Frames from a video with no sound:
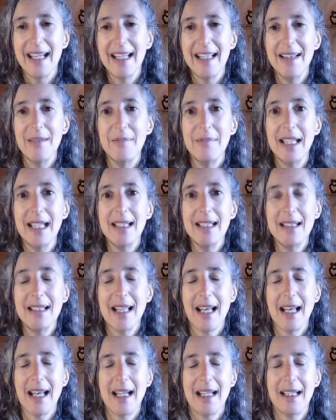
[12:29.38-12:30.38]
In the
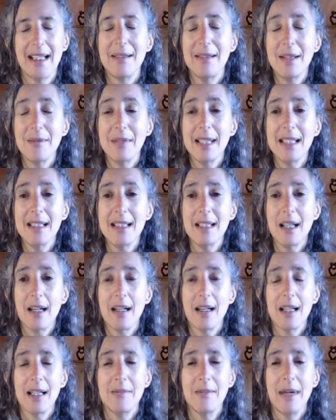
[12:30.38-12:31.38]

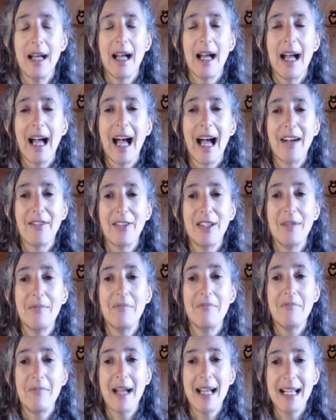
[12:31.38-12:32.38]
meantime, have an
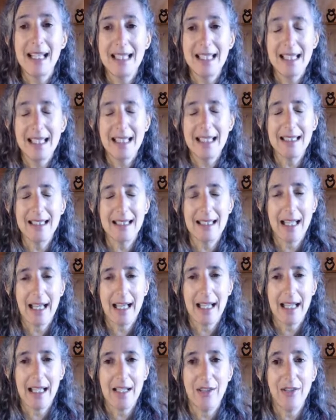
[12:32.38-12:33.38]
amazing
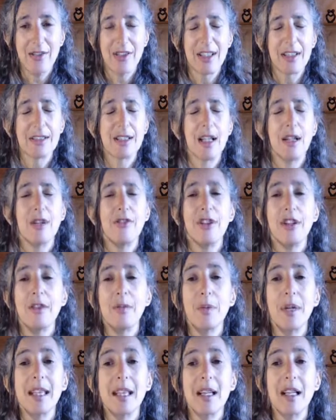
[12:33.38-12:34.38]
day filled
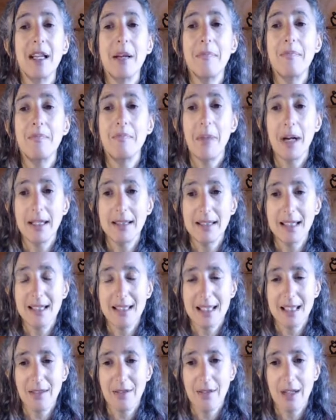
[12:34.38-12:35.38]
with an
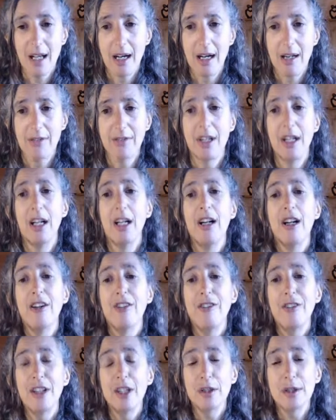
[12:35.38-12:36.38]
abundance of love
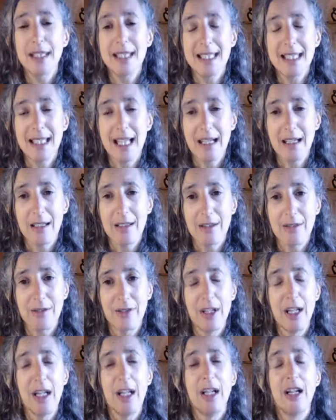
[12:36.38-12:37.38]
for
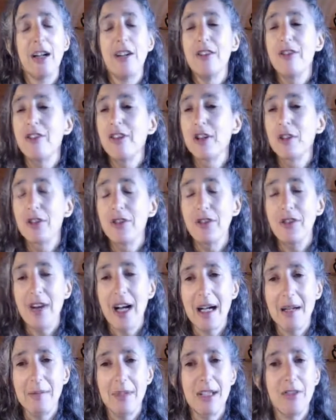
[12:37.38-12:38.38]
yourself, for your
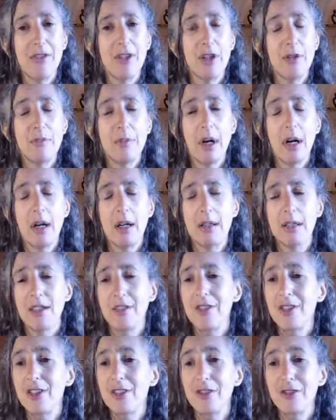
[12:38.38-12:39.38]
family, for your
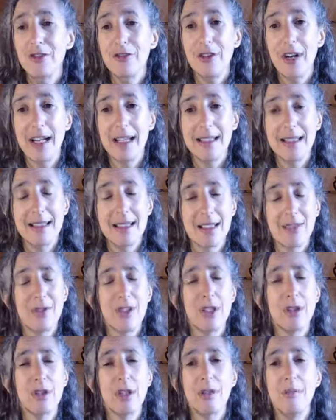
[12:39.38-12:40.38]
partner, for your friends,
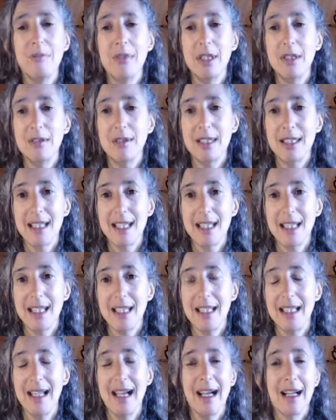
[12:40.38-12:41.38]
for your
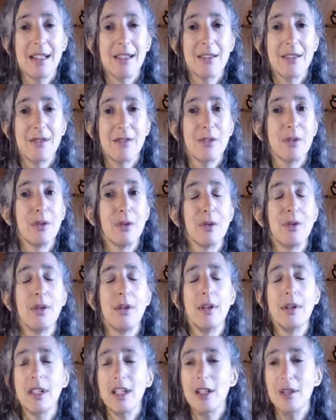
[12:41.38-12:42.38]
community, and
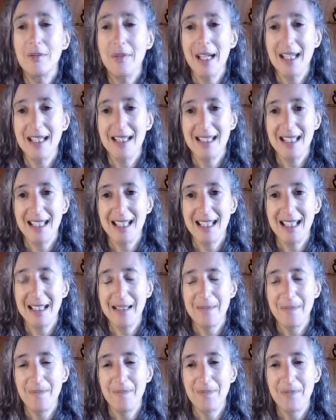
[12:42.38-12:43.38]
for
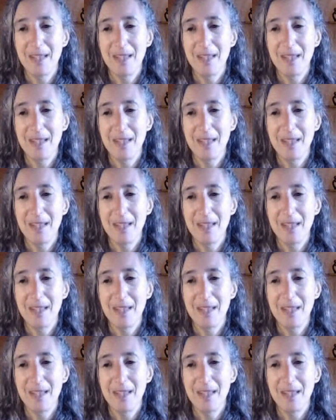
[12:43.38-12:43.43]
humanity.